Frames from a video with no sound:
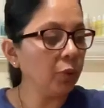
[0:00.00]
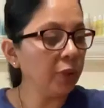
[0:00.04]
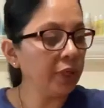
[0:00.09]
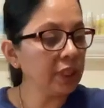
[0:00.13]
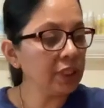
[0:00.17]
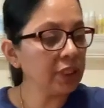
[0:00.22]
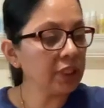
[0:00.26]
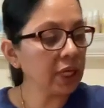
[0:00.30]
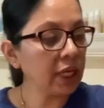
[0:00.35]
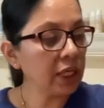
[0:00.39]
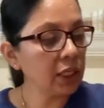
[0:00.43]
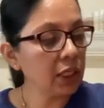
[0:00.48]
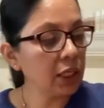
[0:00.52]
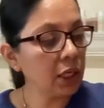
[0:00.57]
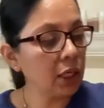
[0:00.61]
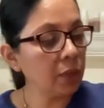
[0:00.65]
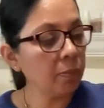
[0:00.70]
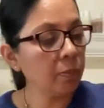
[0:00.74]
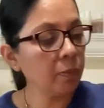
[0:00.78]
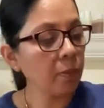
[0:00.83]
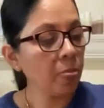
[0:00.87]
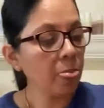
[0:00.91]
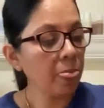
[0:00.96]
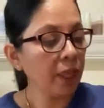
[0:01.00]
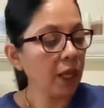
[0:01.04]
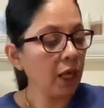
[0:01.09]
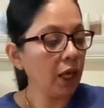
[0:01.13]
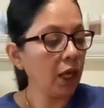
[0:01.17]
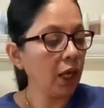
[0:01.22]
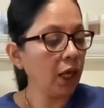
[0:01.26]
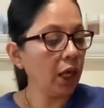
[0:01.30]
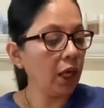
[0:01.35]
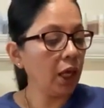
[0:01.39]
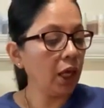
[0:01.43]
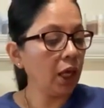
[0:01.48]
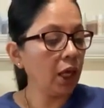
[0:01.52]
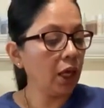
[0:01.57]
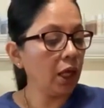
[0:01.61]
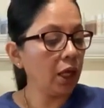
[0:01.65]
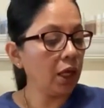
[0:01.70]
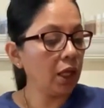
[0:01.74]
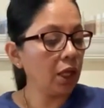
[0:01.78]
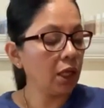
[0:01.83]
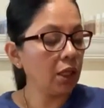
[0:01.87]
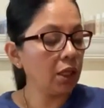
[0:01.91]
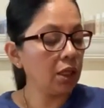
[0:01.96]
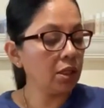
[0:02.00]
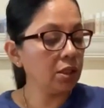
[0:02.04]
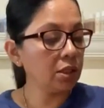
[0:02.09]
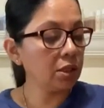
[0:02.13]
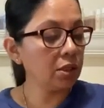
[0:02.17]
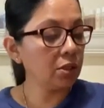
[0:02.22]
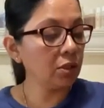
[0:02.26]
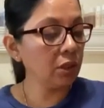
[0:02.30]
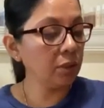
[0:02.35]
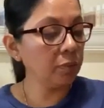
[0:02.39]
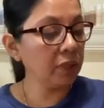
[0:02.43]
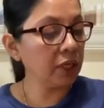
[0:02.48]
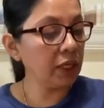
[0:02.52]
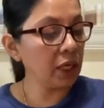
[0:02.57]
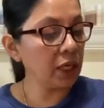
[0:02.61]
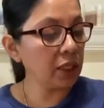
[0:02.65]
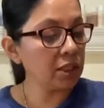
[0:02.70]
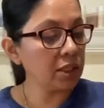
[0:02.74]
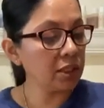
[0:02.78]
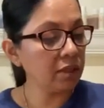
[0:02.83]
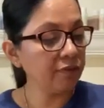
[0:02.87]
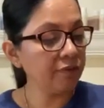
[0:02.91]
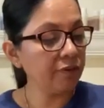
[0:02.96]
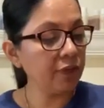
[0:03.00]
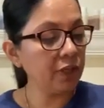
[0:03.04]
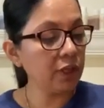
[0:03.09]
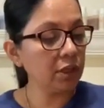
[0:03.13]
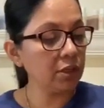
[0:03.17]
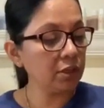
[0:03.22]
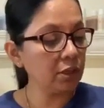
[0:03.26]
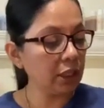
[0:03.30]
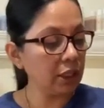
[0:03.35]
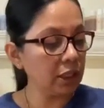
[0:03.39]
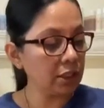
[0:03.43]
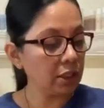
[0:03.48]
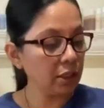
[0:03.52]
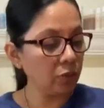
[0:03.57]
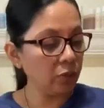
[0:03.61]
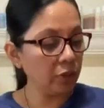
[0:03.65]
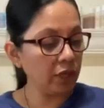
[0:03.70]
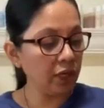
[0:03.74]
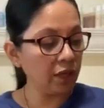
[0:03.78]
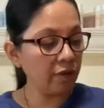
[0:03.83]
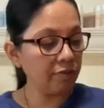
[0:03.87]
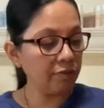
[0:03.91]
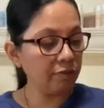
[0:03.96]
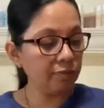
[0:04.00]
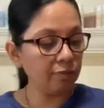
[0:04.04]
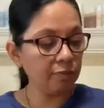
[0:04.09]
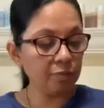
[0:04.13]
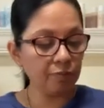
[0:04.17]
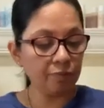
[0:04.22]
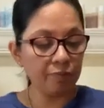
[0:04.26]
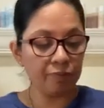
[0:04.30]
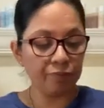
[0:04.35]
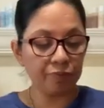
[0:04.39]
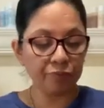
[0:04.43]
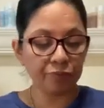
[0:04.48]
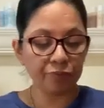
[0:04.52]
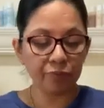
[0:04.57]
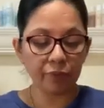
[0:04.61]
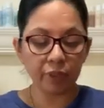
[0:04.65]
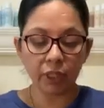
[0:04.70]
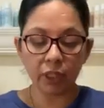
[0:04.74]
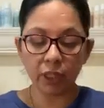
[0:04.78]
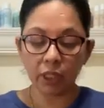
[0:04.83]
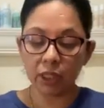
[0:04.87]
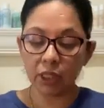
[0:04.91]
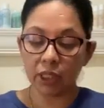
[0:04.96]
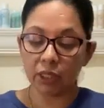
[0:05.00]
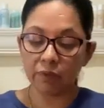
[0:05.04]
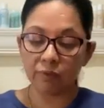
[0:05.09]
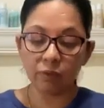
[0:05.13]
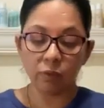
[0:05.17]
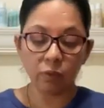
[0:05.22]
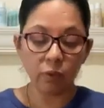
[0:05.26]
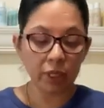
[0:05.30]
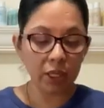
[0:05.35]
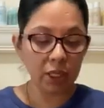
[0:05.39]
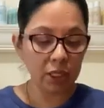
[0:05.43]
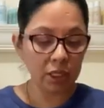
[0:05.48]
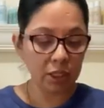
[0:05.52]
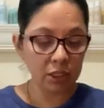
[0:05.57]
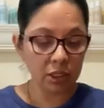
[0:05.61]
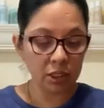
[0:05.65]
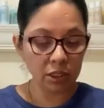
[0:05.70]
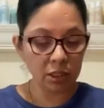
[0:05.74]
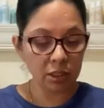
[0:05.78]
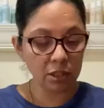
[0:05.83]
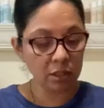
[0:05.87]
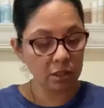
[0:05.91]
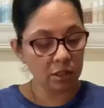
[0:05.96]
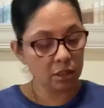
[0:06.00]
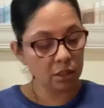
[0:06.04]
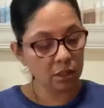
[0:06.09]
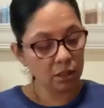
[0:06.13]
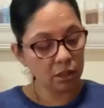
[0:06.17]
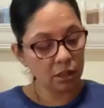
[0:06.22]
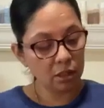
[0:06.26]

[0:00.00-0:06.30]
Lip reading: but you want to sign up, and this is going to be lots of fun. So like I said, we have giveaways.